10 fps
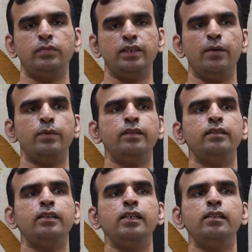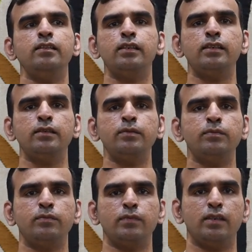Diversity in the
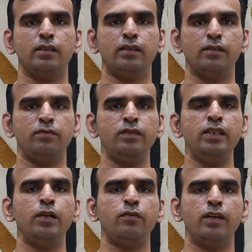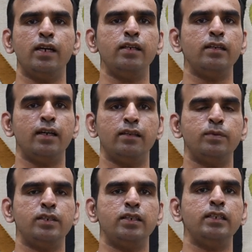field of AI,
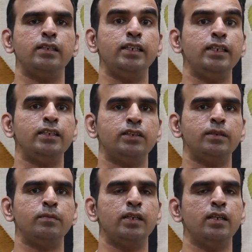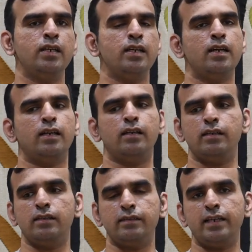especially in the leadership,
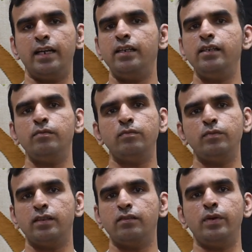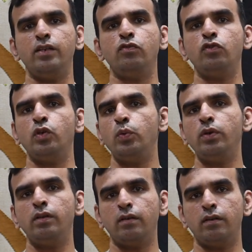sadly it's very
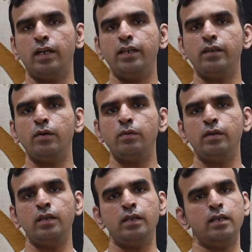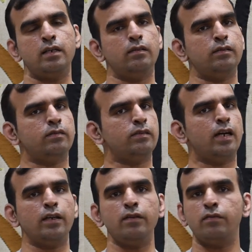skewed right now,
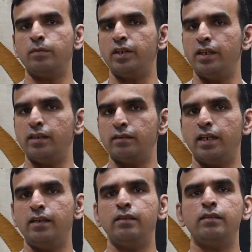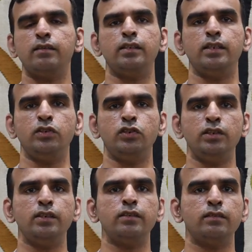starting from the data scientists and the
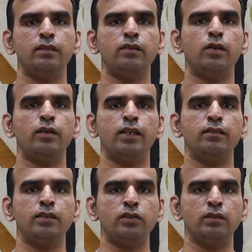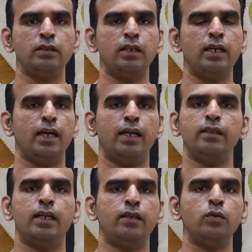engineers in the organization,
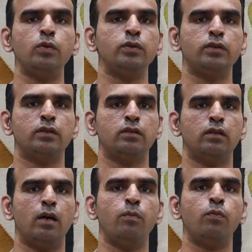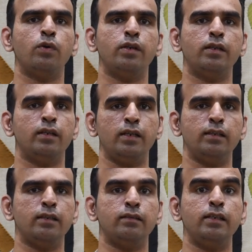and that goes upward
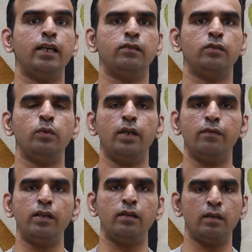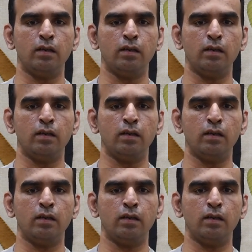in the CXO level.